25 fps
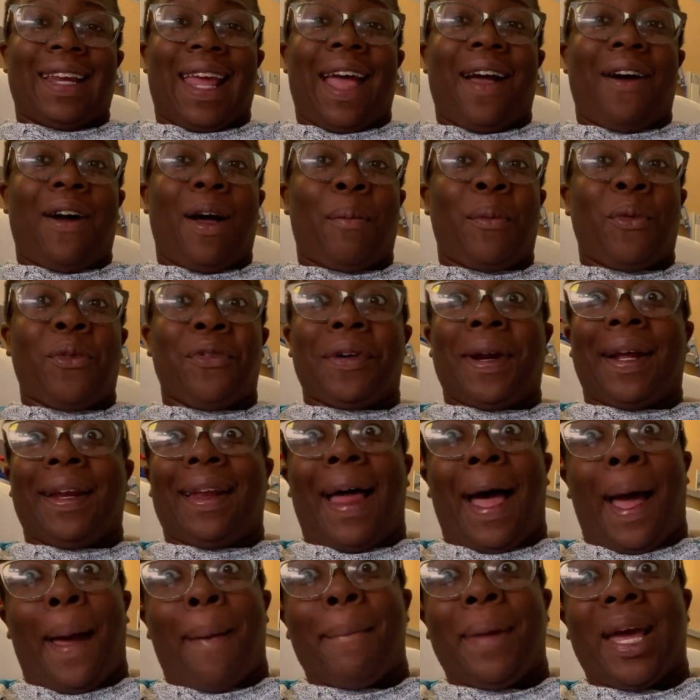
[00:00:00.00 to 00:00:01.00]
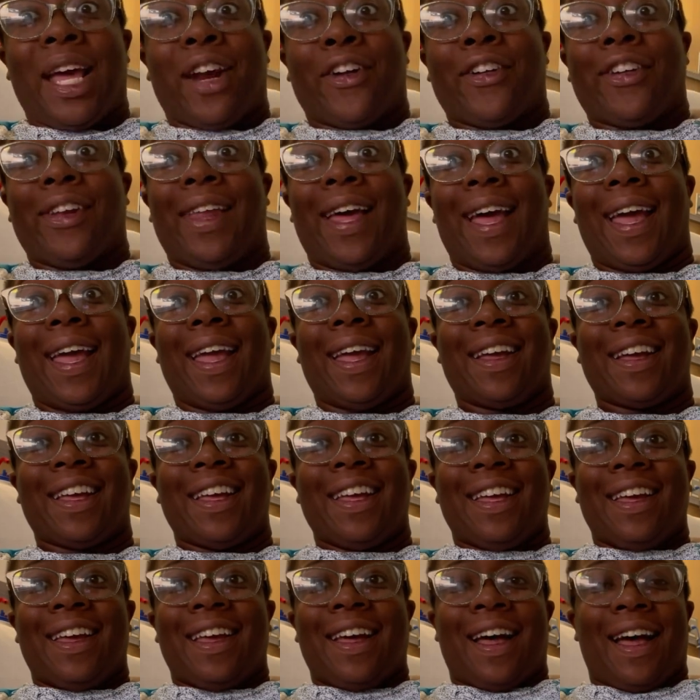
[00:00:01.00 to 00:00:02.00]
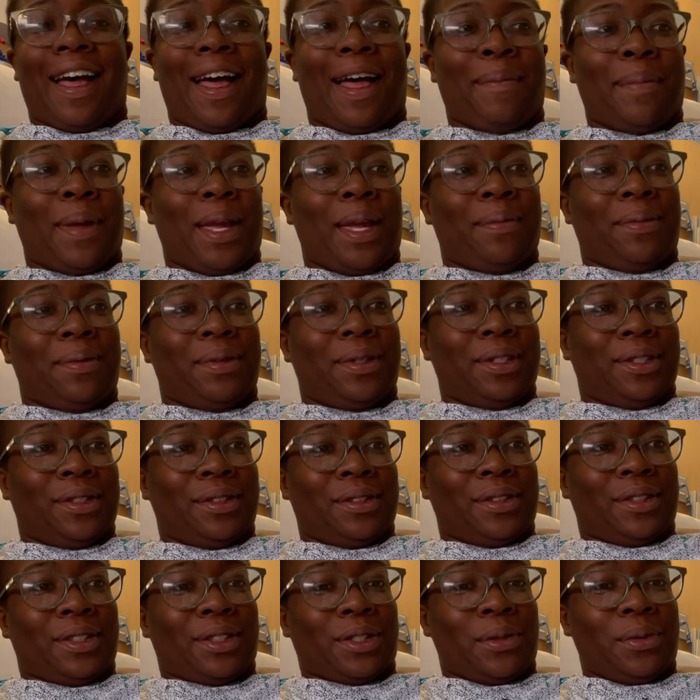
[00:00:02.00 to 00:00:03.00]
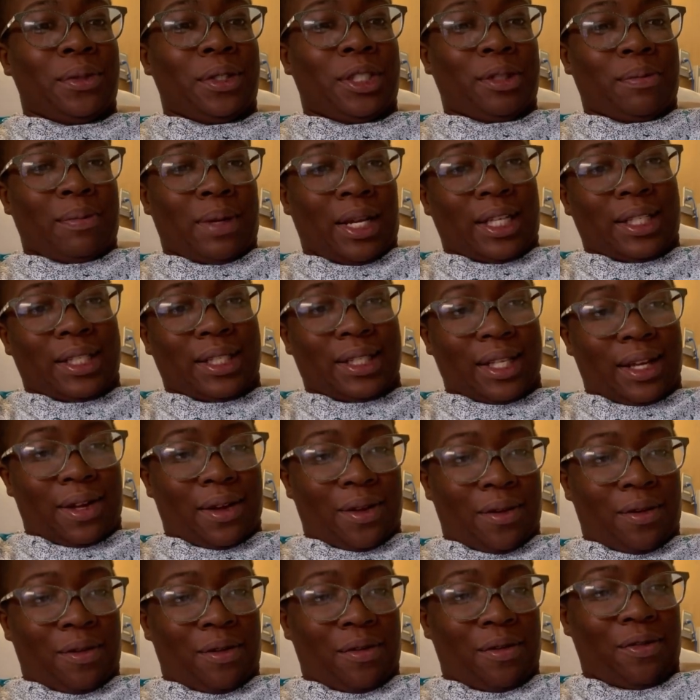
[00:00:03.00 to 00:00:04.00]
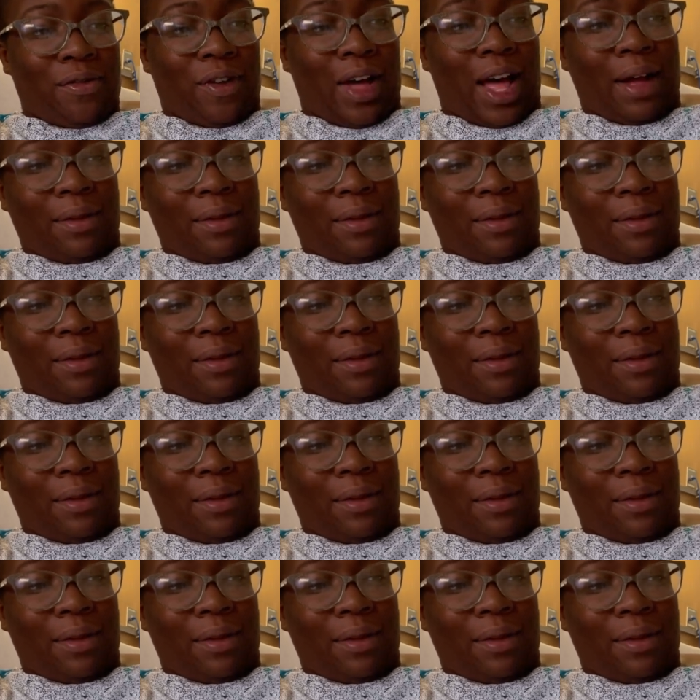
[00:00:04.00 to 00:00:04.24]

Now I'm moving a lot better. Like, I'm able to scooch myself.